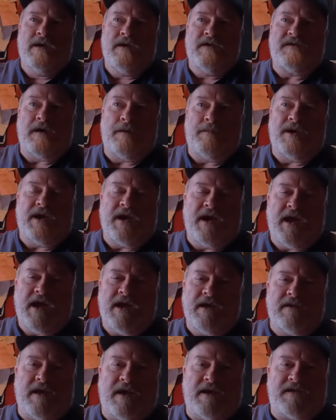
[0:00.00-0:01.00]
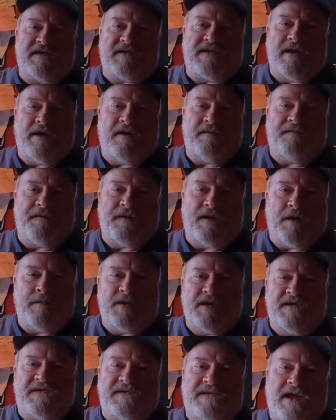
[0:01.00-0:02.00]
is I'm going to hang that stuff and I'm
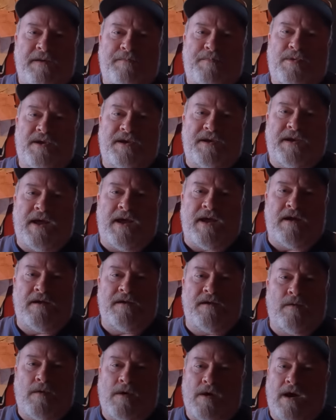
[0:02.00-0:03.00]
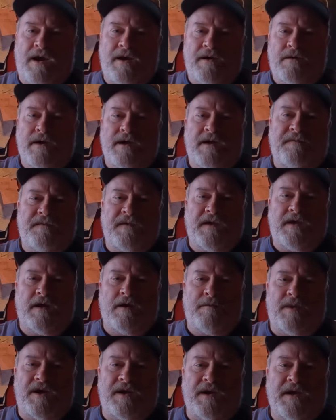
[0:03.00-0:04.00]
going to staple it down to where I don't have to get
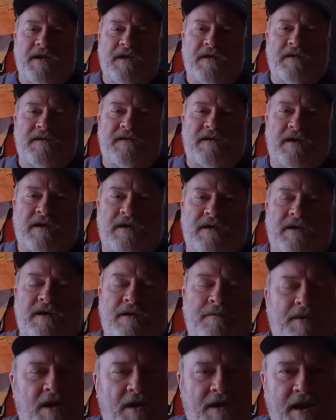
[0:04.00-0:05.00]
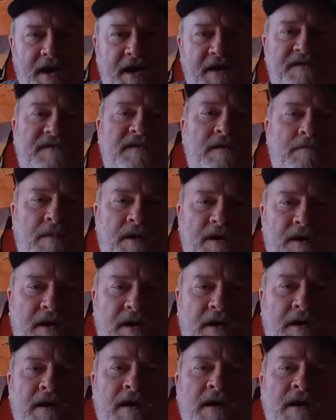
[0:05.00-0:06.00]
on my knees, and then I'm going to ask
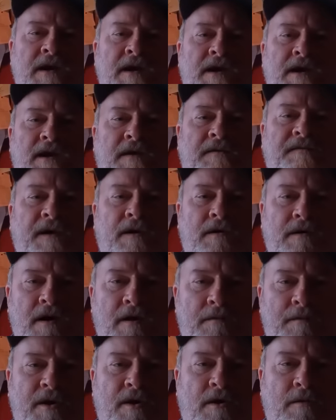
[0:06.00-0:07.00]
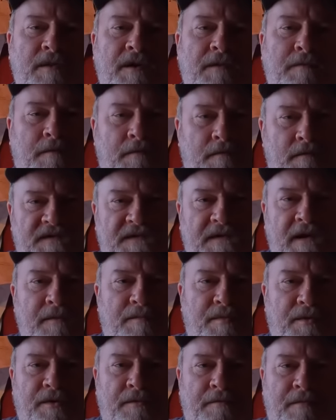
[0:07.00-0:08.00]
somebody if they'll come help me
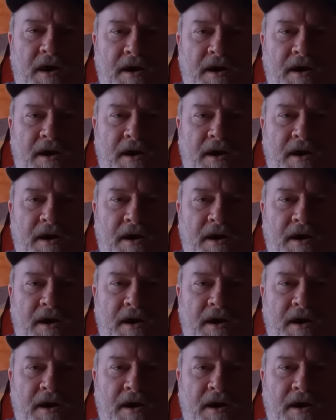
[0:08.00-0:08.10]
staple the